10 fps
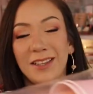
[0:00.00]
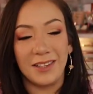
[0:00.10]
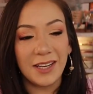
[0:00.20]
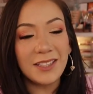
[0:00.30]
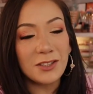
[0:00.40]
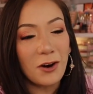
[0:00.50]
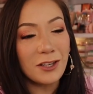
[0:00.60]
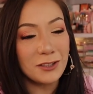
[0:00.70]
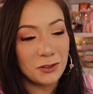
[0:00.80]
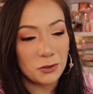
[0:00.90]
these
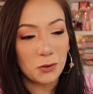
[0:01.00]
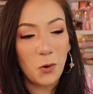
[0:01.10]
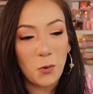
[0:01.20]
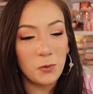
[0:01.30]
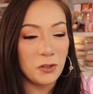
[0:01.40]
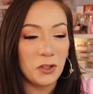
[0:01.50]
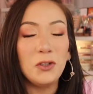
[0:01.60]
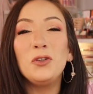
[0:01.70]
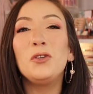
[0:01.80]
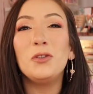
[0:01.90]
are so
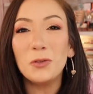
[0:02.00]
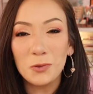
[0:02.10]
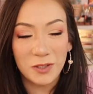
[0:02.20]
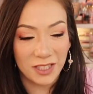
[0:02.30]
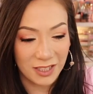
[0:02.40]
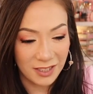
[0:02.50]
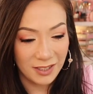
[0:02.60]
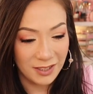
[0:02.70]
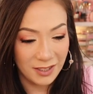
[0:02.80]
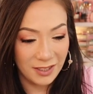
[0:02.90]
cute.
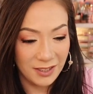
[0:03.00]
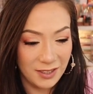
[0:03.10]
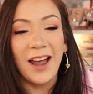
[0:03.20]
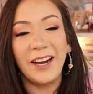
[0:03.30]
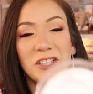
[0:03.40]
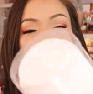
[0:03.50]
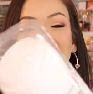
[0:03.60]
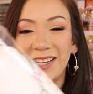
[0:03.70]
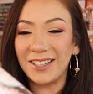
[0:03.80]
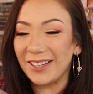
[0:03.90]
I
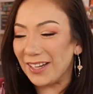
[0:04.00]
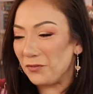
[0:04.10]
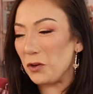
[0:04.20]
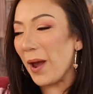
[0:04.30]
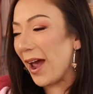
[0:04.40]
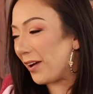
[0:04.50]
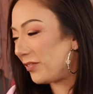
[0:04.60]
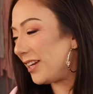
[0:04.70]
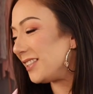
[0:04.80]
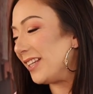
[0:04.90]
just think like if you
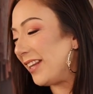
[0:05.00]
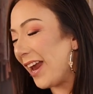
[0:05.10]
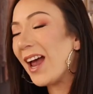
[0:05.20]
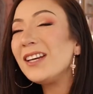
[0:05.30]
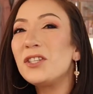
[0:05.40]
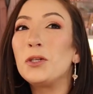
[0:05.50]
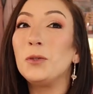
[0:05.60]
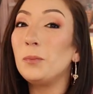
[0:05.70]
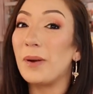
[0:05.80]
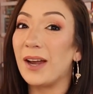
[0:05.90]
have these and they had
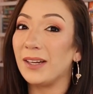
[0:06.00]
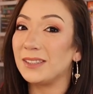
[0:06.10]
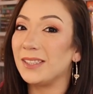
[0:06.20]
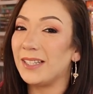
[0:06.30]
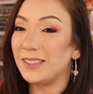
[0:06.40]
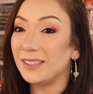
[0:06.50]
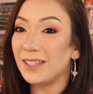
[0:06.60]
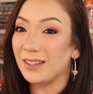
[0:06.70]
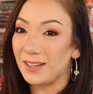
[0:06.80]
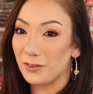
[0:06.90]
two packs and I
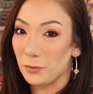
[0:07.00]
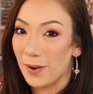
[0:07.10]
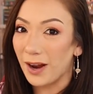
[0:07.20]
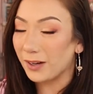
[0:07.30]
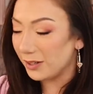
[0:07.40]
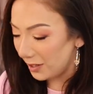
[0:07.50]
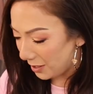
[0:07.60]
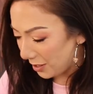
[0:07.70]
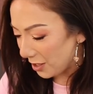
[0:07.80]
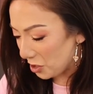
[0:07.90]
didn't get the other pack.
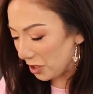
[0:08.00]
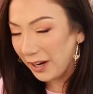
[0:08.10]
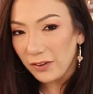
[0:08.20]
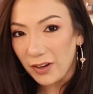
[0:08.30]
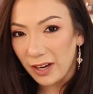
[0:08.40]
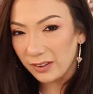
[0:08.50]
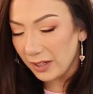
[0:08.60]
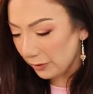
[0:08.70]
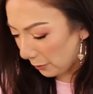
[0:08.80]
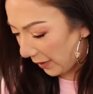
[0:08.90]
Should I have gotten
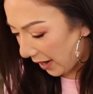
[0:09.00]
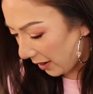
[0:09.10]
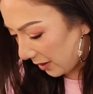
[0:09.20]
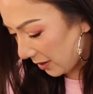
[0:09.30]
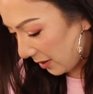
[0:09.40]
the other pack?